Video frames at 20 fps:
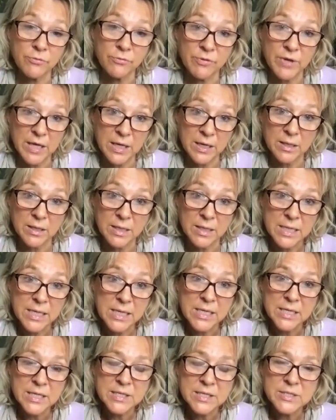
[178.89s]
fear.
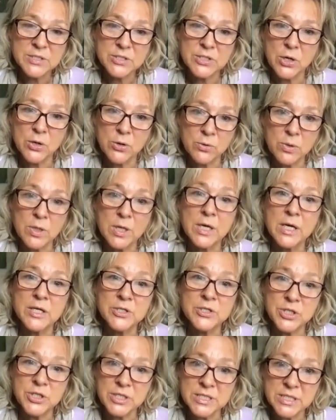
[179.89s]
So
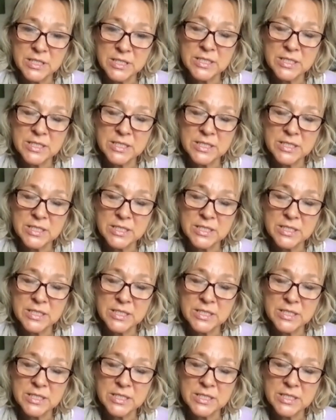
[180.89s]
just